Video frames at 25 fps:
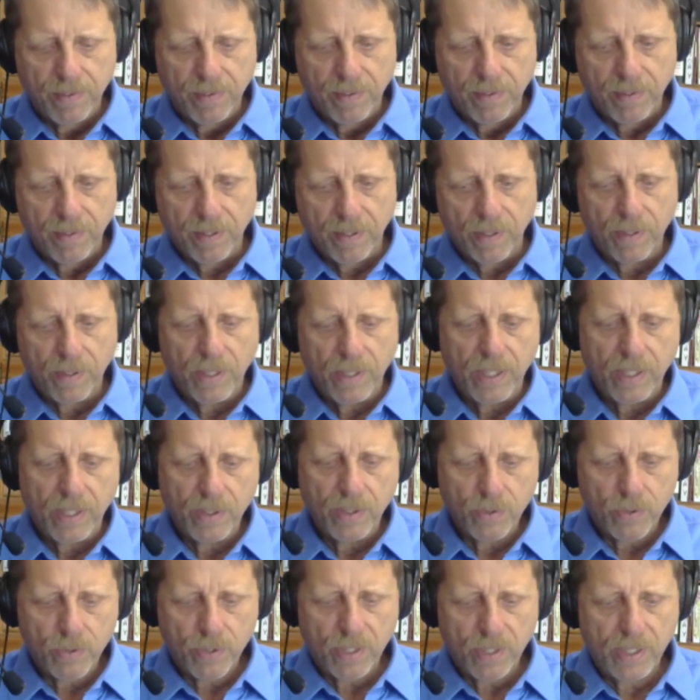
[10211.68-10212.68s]
Oh yeah,
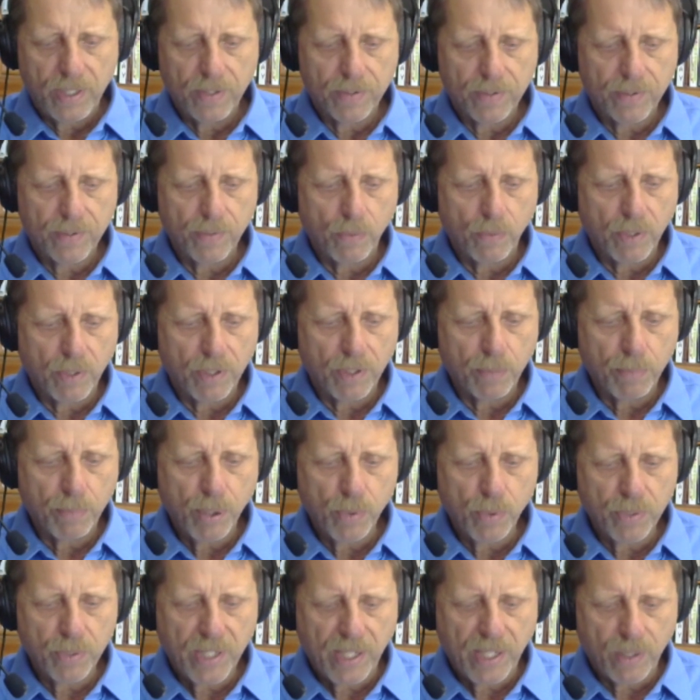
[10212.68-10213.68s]
here's the one, the
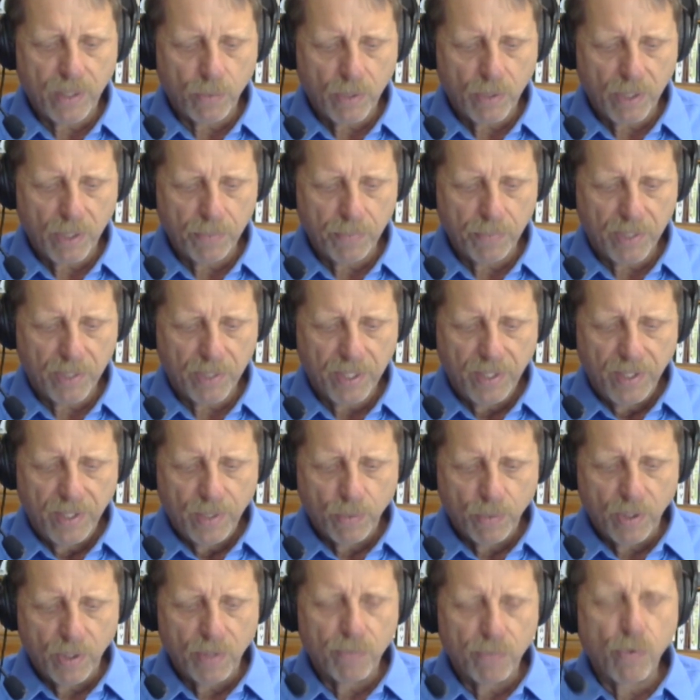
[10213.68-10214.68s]
poked out one,
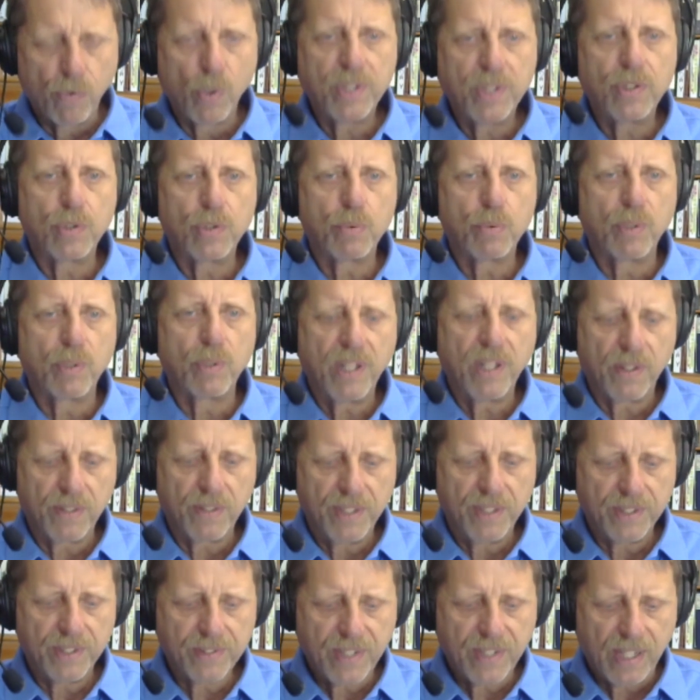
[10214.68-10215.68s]
where the voices were telling
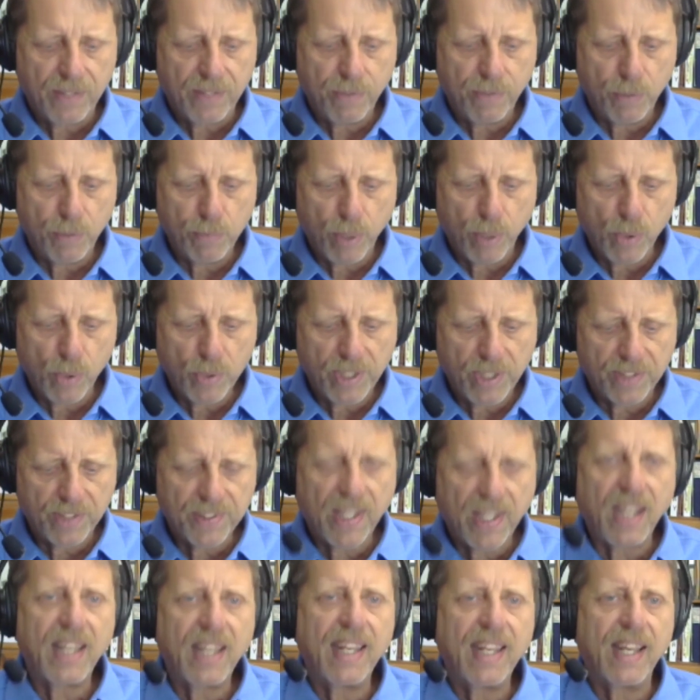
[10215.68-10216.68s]
this guy if he poked his
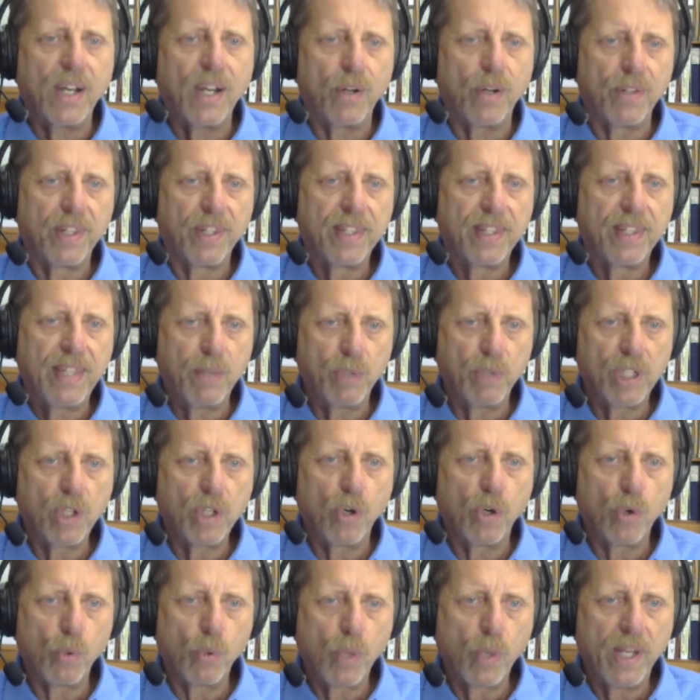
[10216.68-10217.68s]
eye out, they would
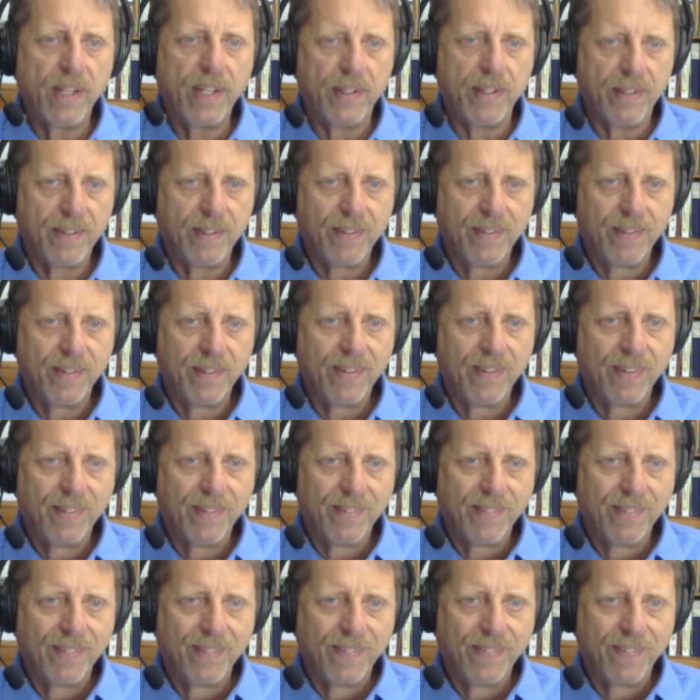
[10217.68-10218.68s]
go away.
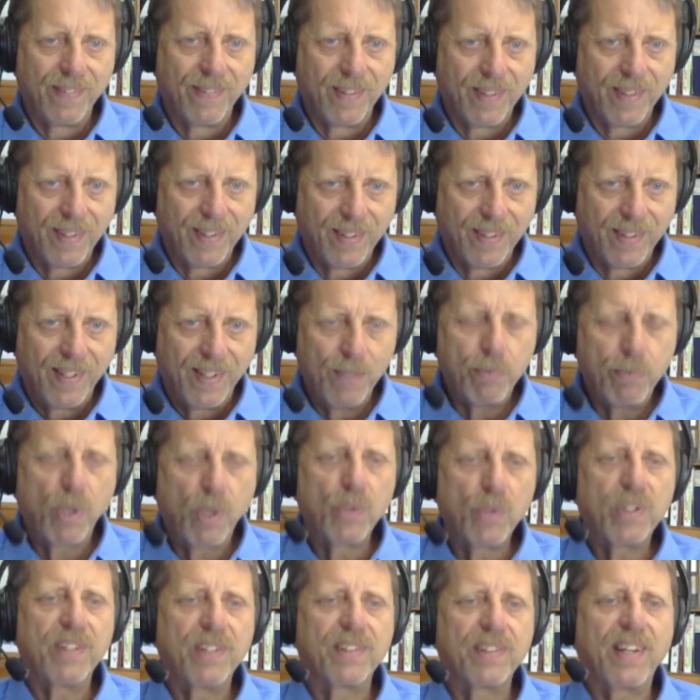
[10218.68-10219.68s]
He
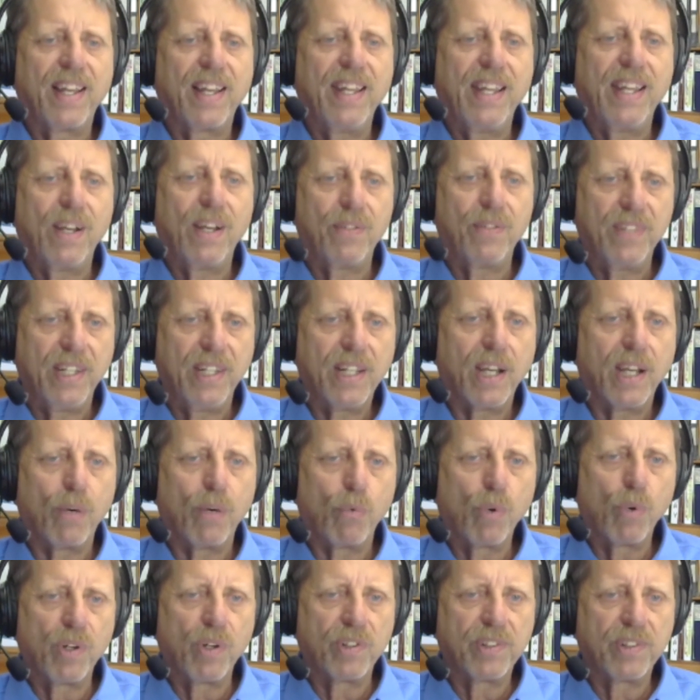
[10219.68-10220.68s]
poked his eye out and they got
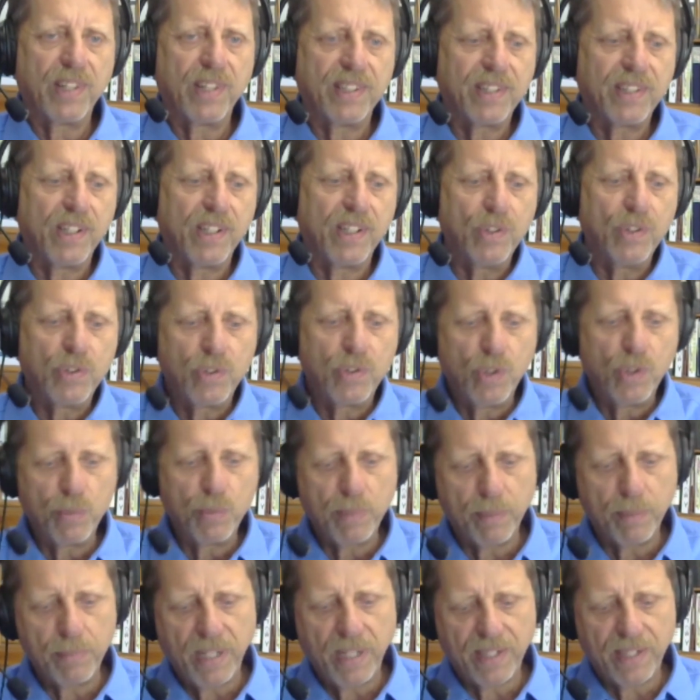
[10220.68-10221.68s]
worse. They said, "You
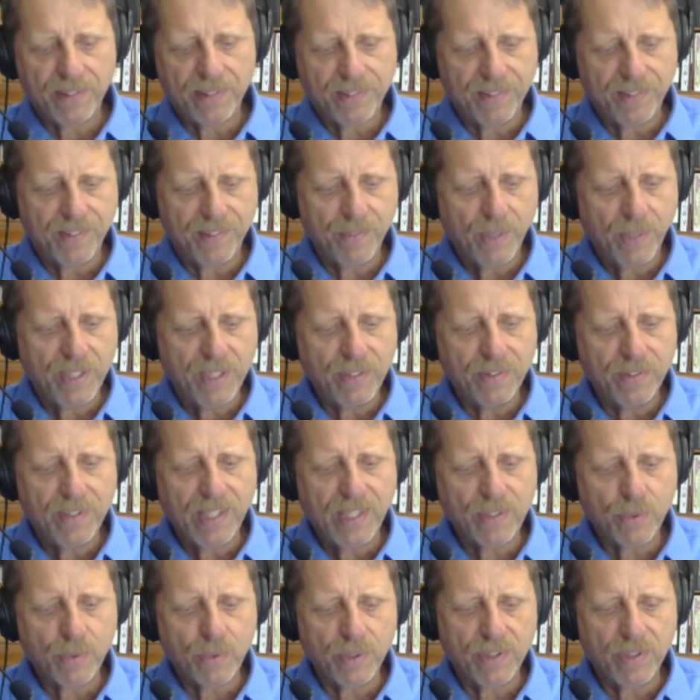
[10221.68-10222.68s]
stupid bastard!
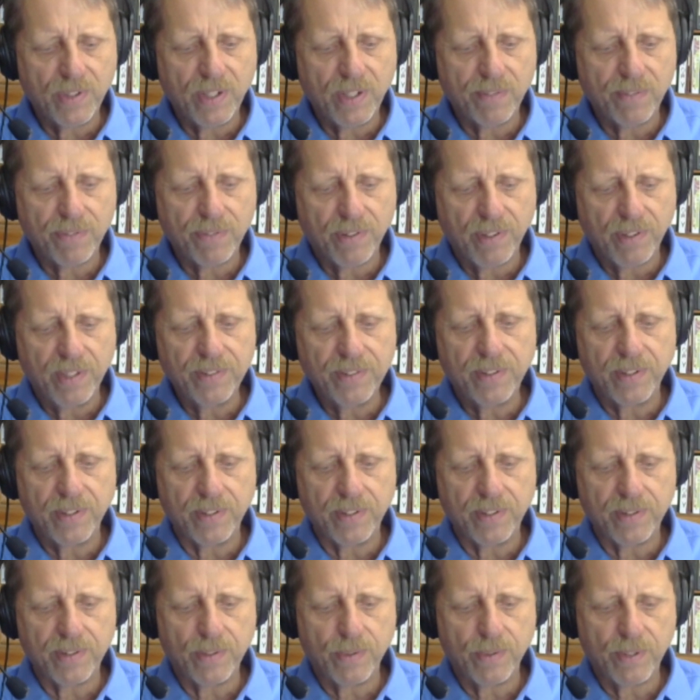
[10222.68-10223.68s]
That's what you get for
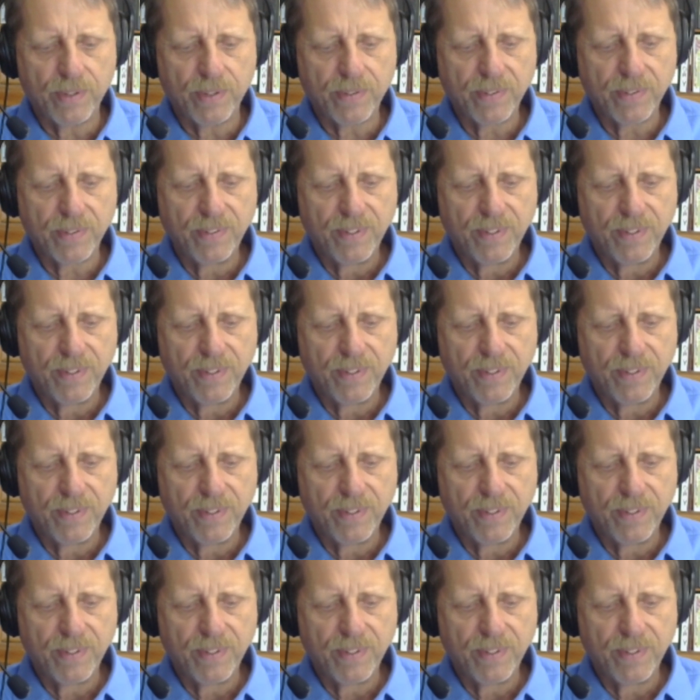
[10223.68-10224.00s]
listening to us."